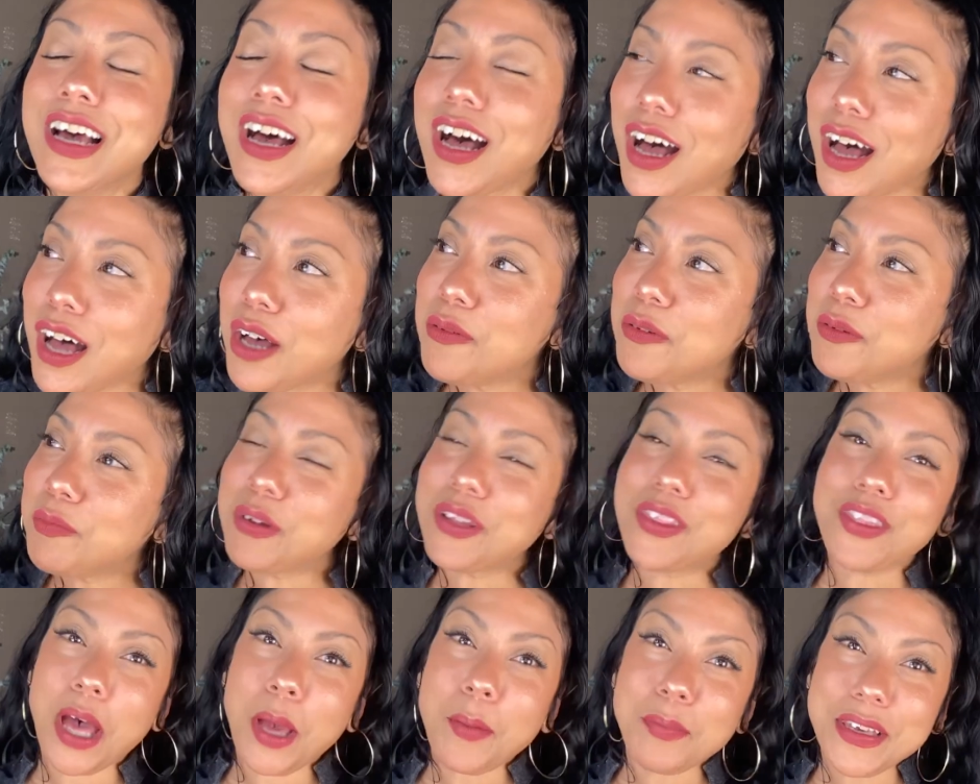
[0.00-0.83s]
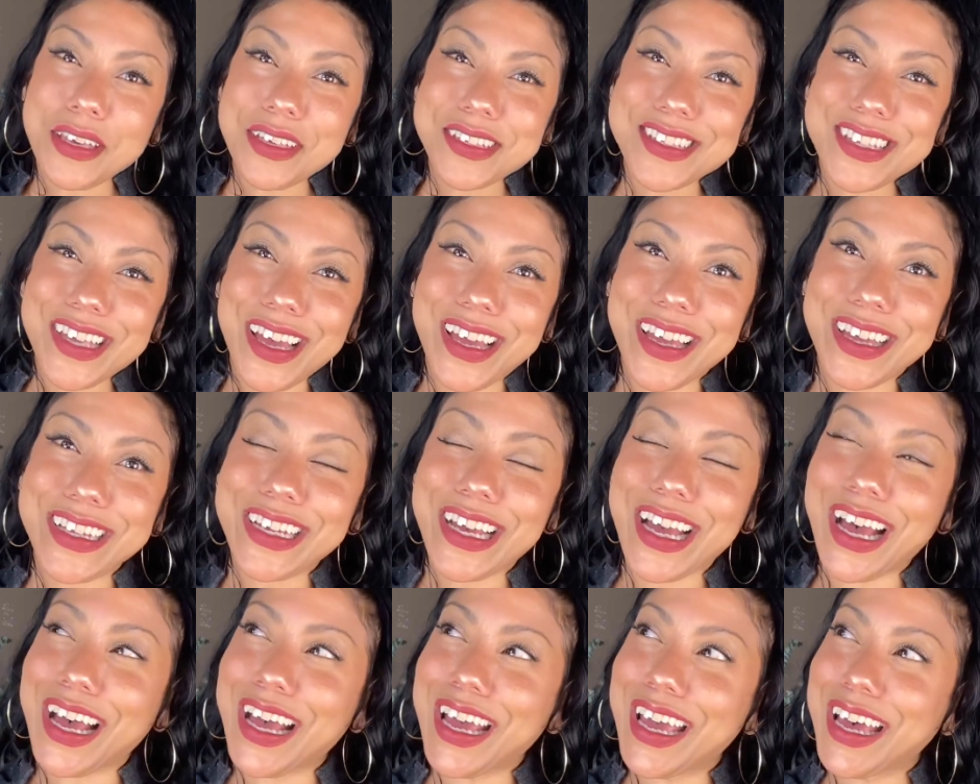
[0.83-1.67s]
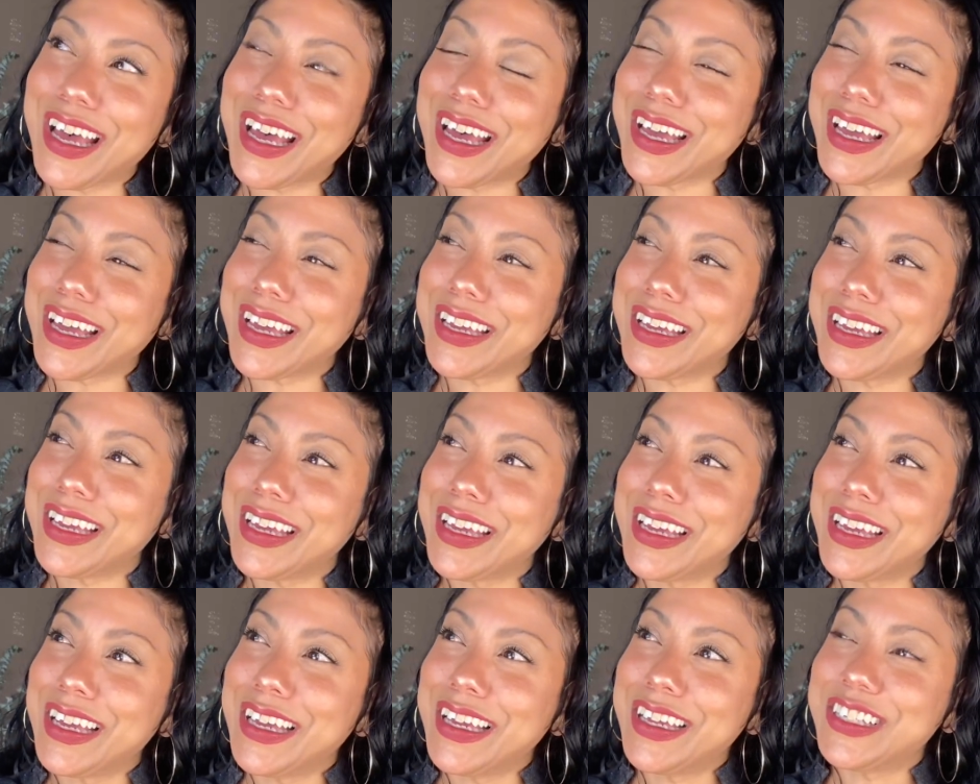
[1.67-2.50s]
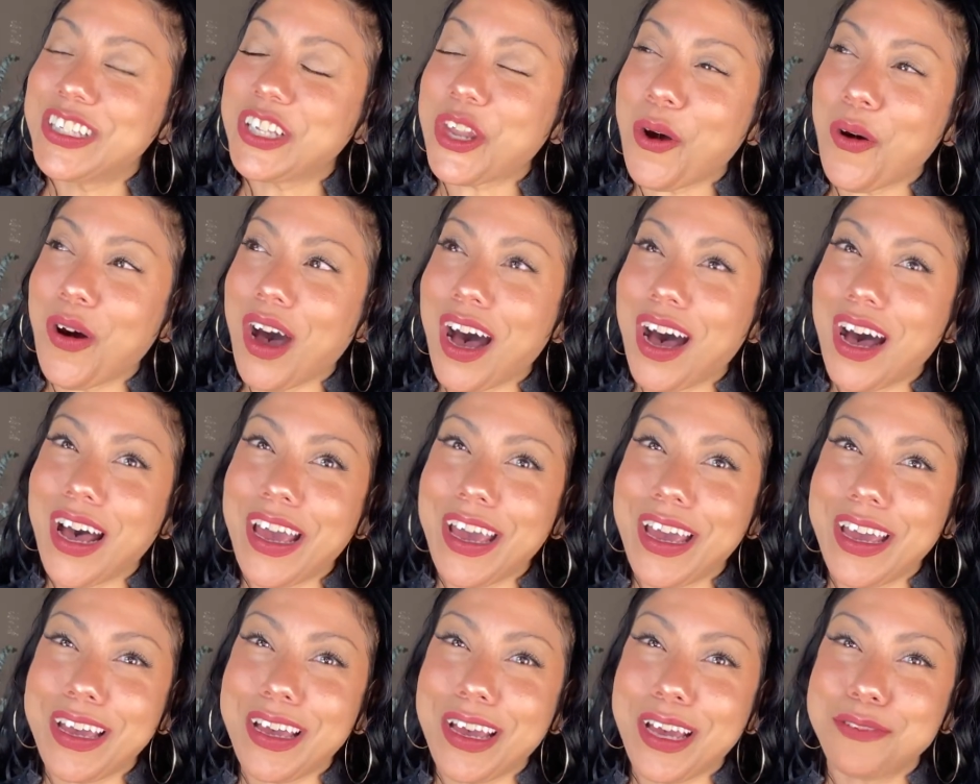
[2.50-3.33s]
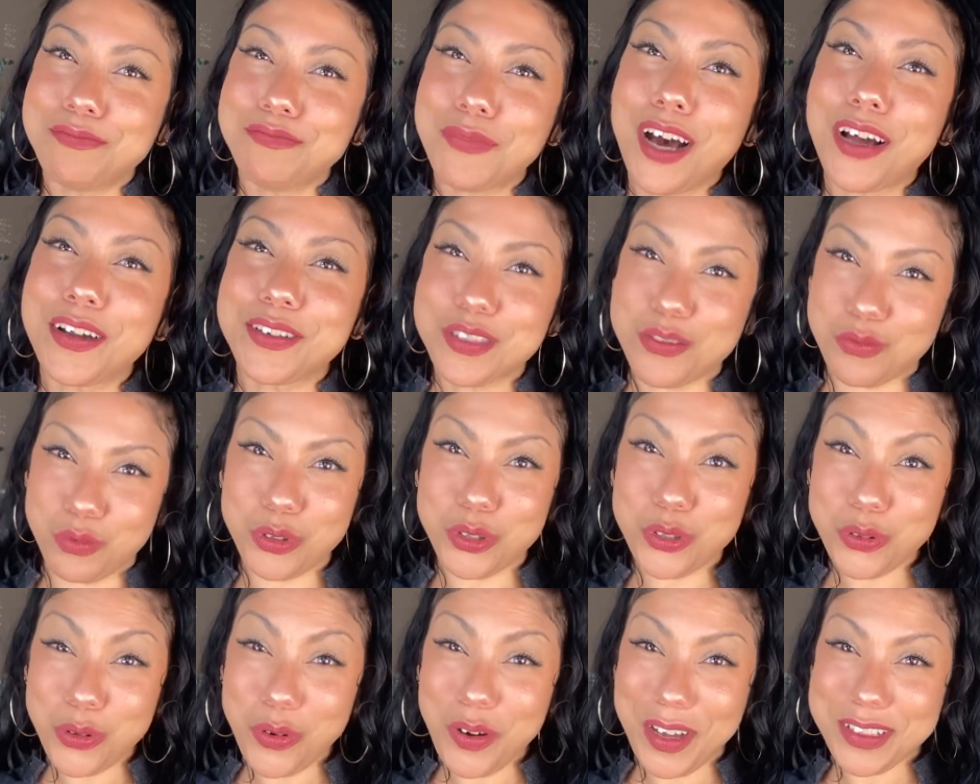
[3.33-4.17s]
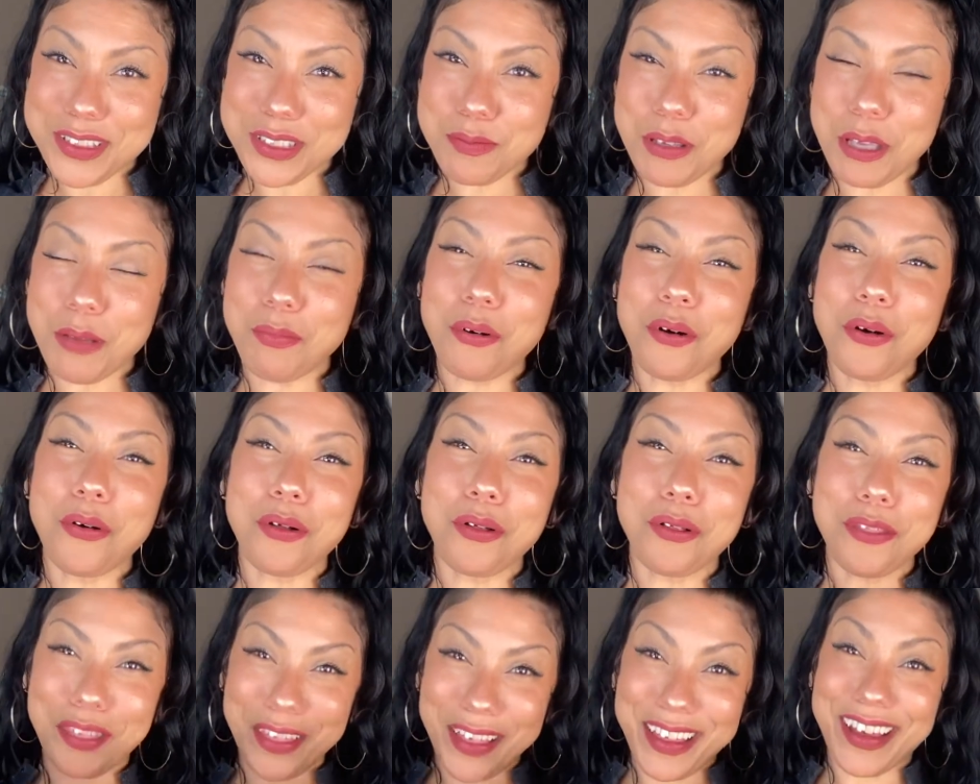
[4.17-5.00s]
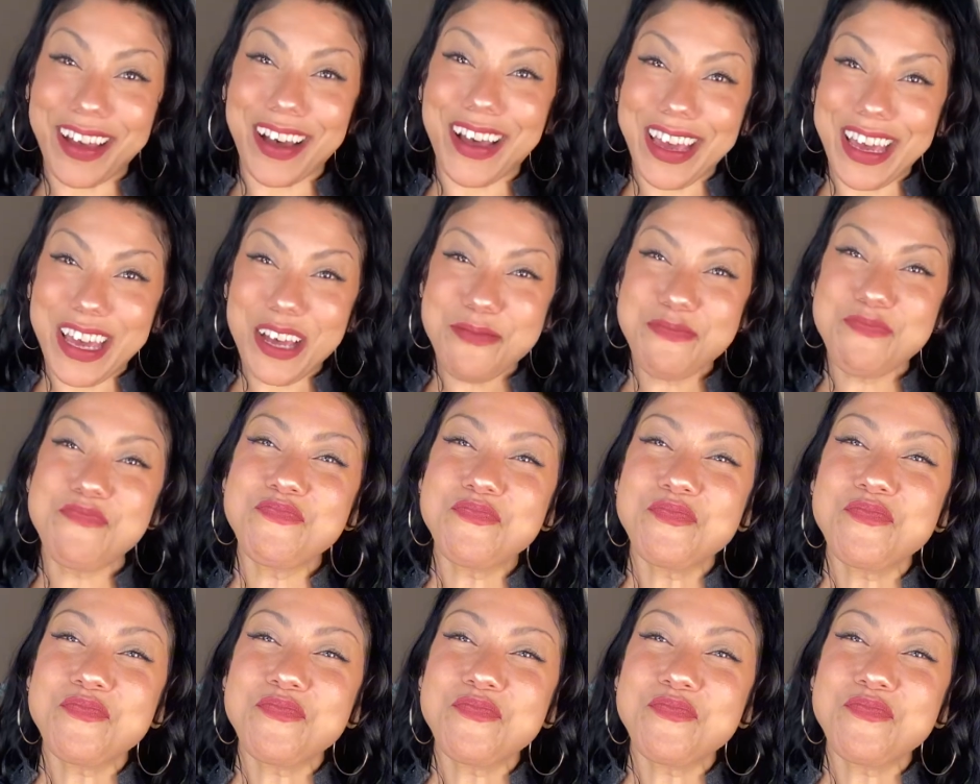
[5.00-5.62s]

But that being said, I'm not as woo as people think I am.